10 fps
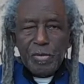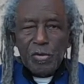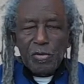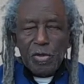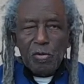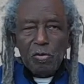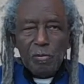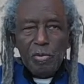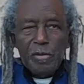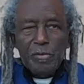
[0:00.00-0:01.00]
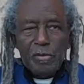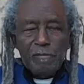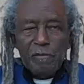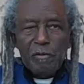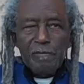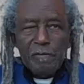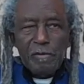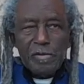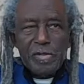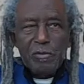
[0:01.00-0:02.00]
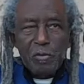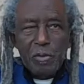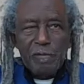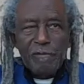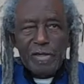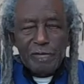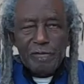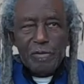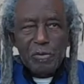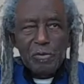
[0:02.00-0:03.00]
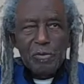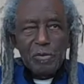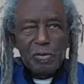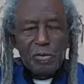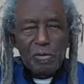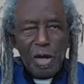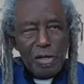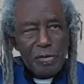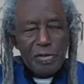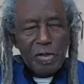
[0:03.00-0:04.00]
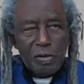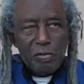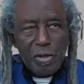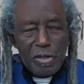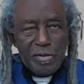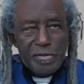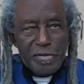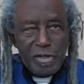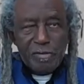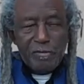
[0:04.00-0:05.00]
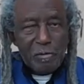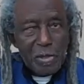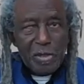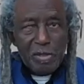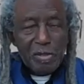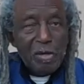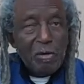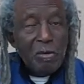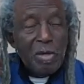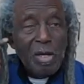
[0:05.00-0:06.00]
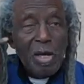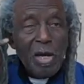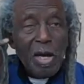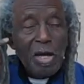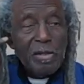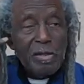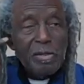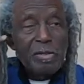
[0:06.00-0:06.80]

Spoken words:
You know, the whole point was vote for us and we will fight for you. I hear it in the United States of America now, and